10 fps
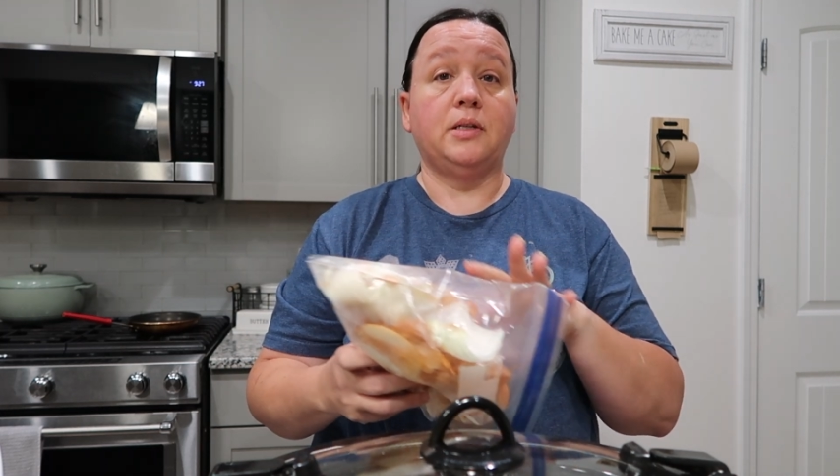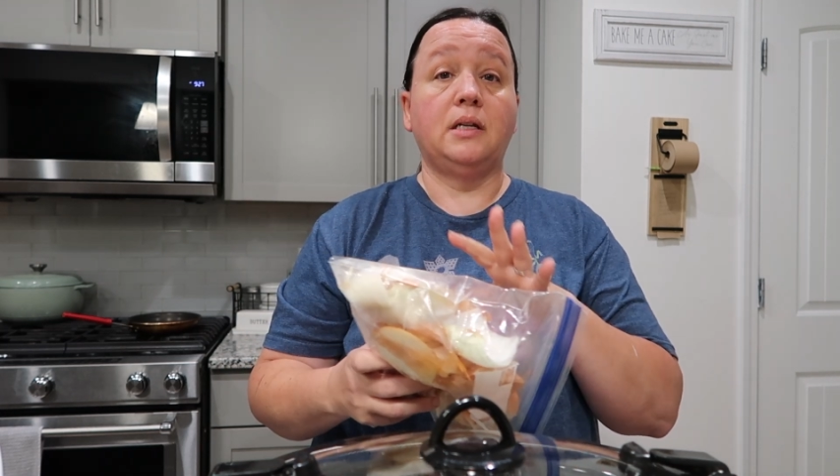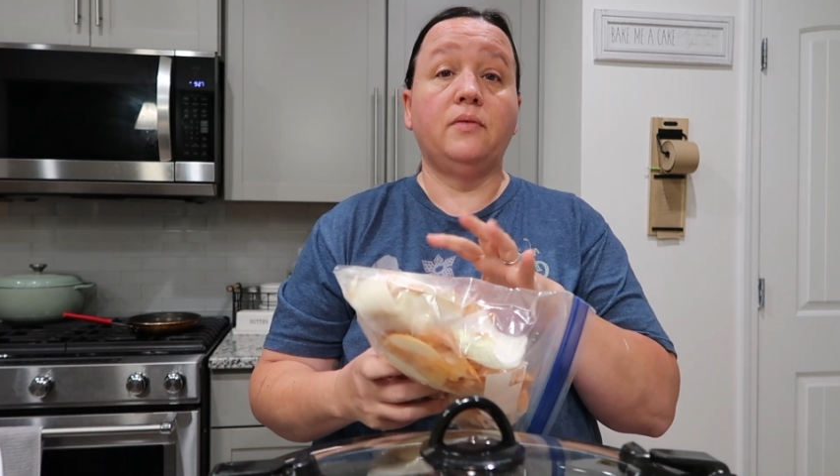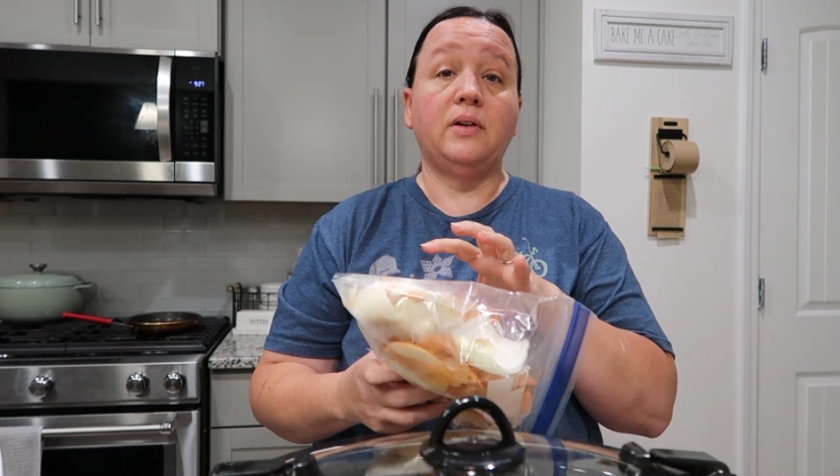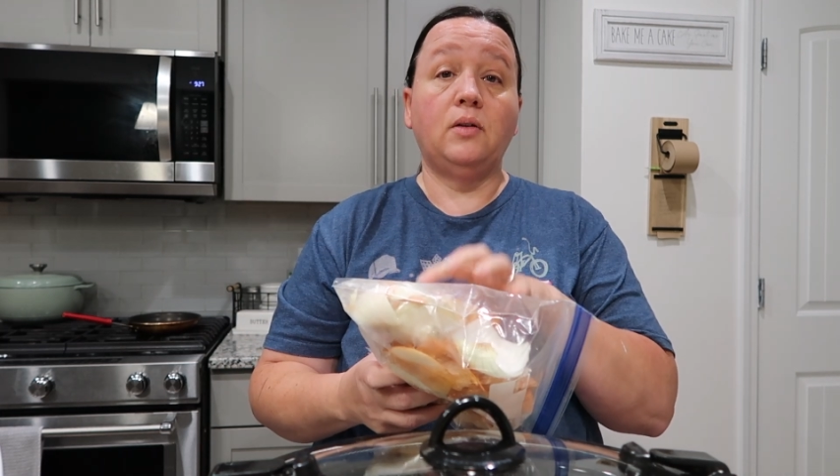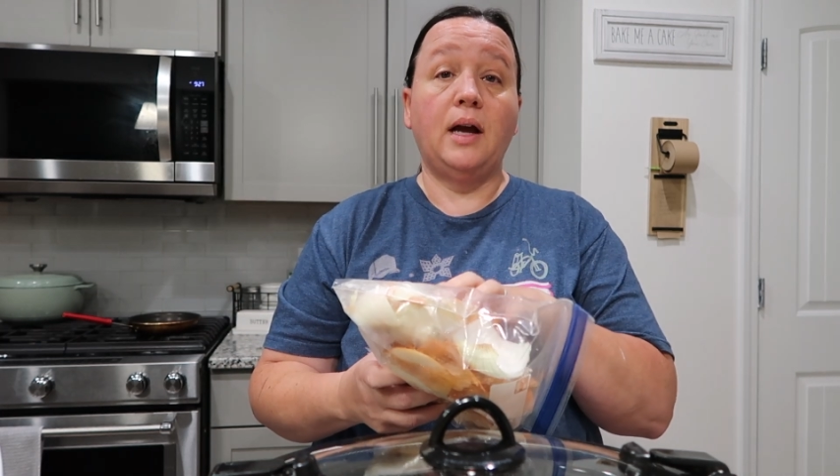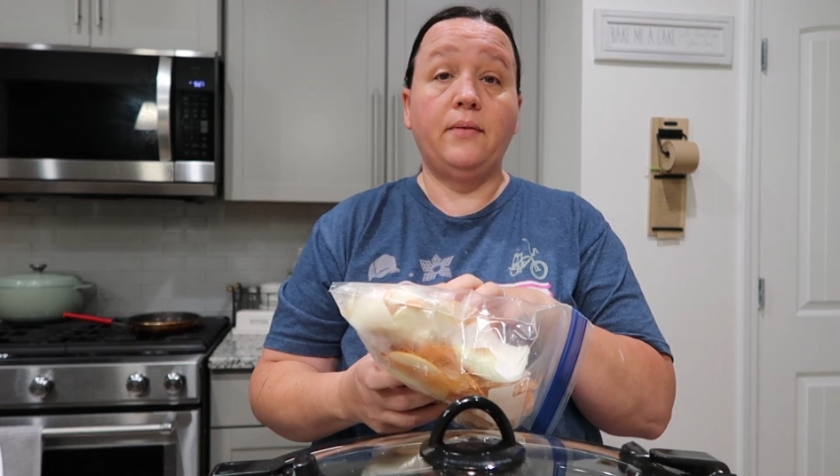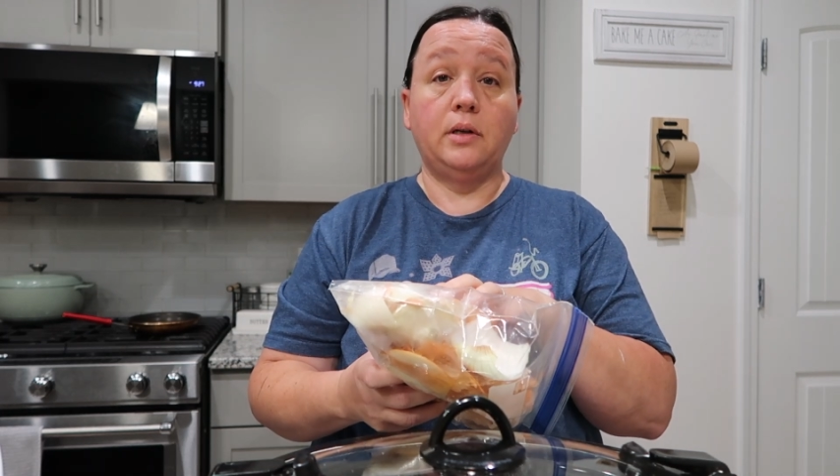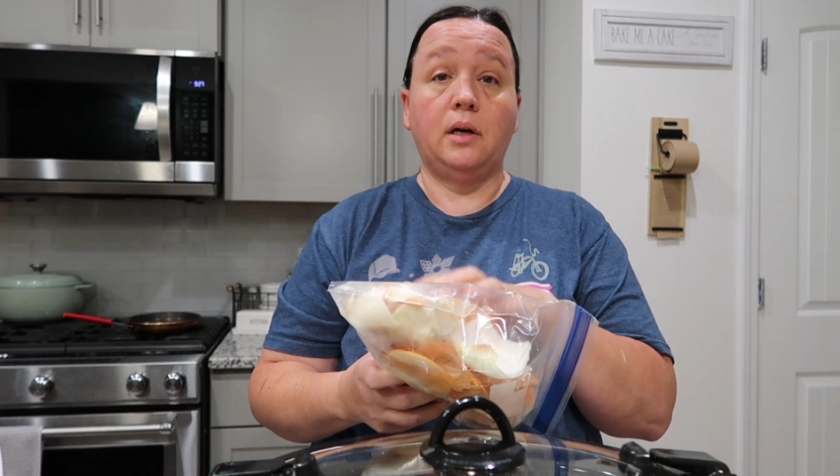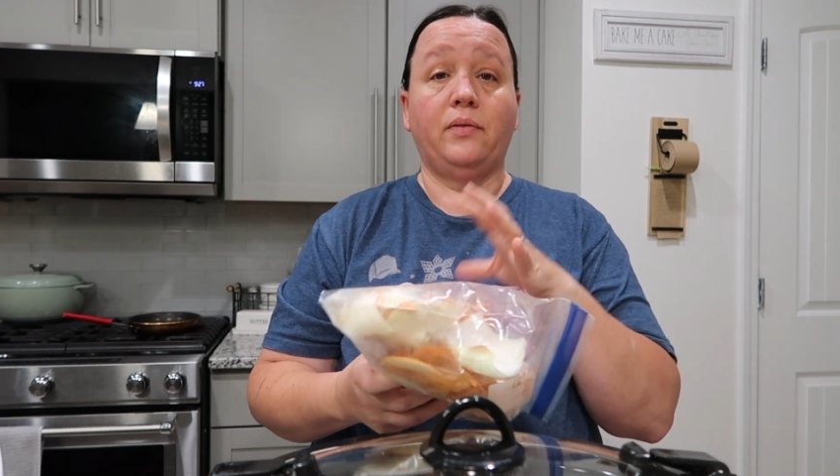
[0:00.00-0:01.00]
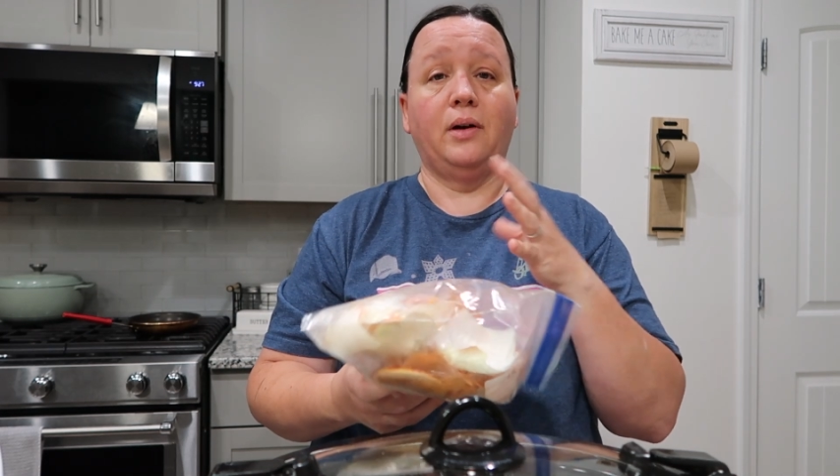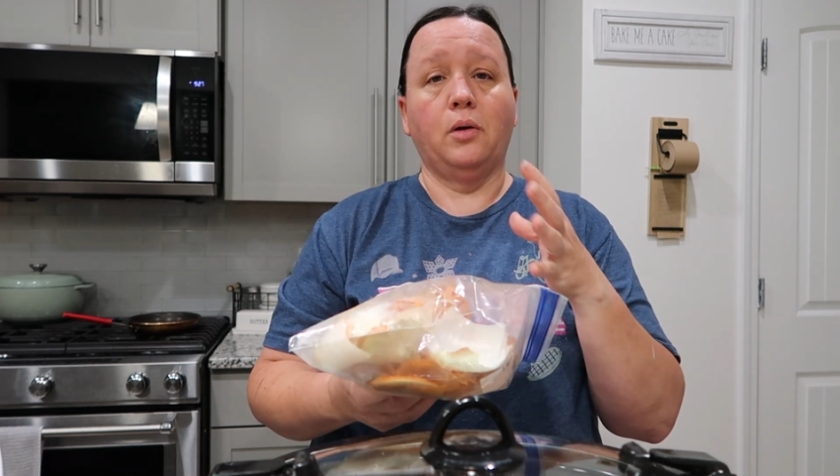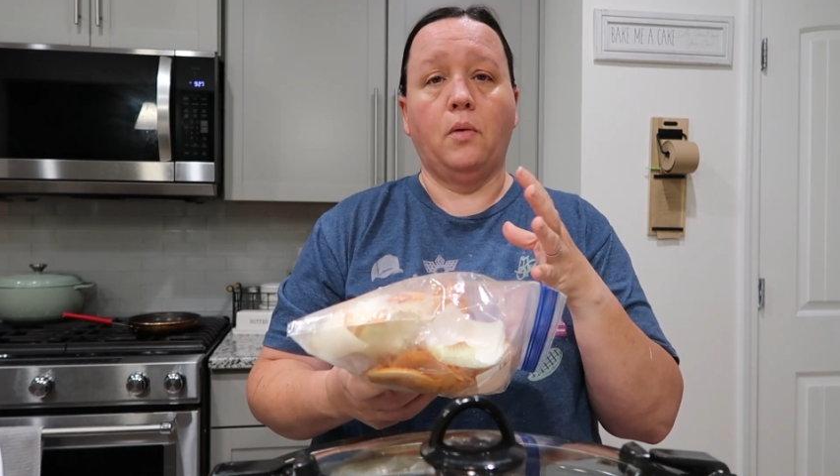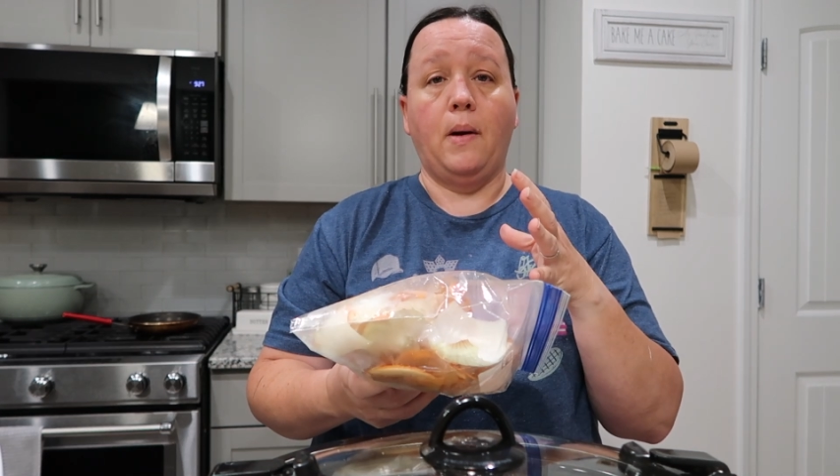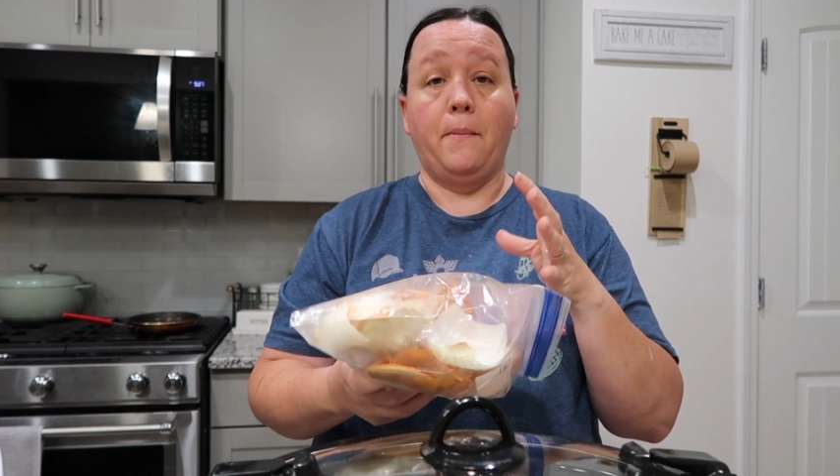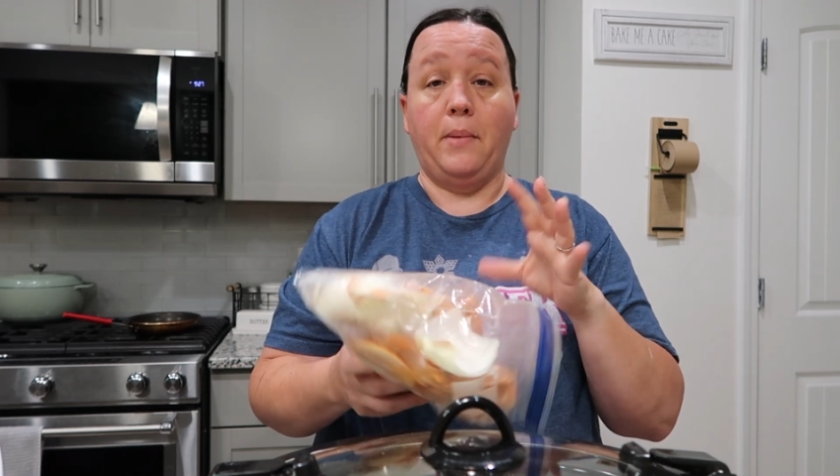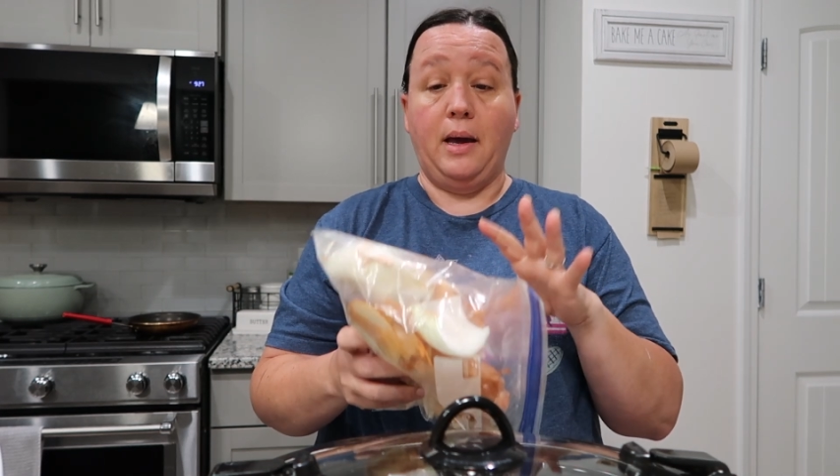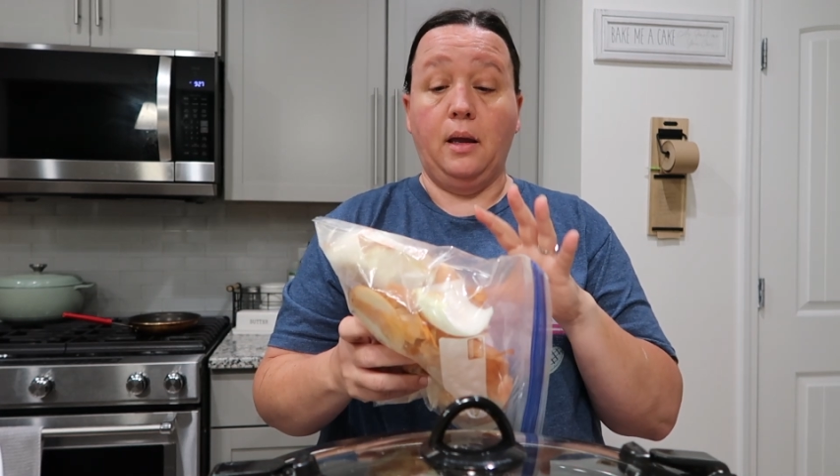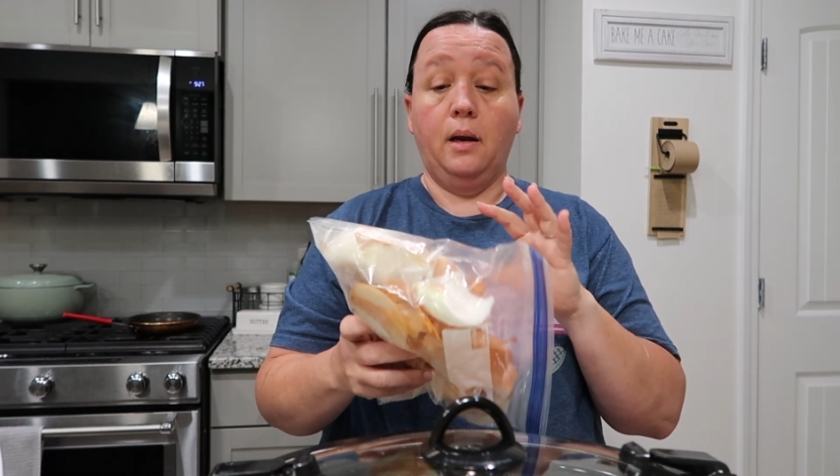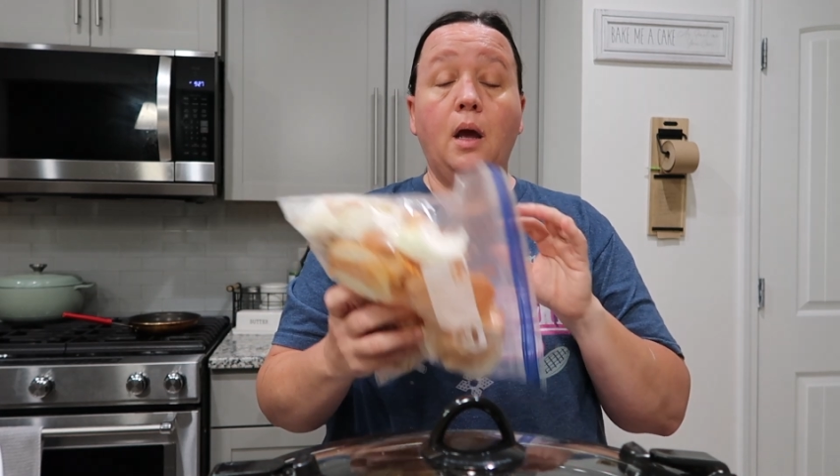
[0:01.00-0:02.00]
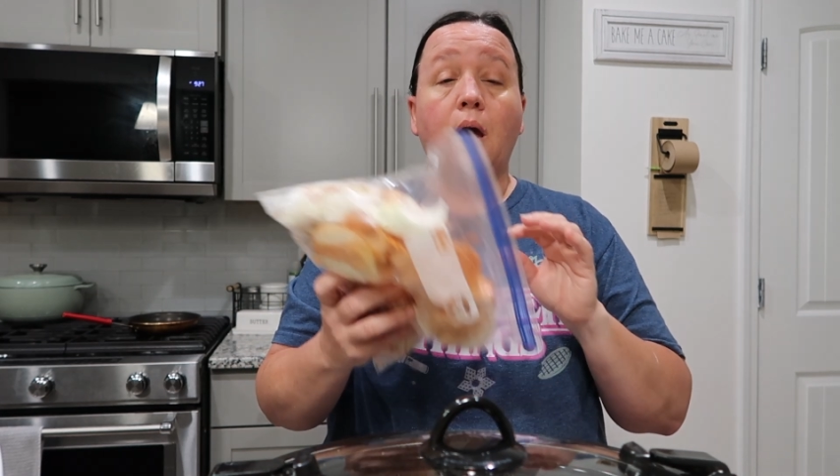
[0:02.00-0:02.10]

And if I don't have enough, I'll go out and buy it.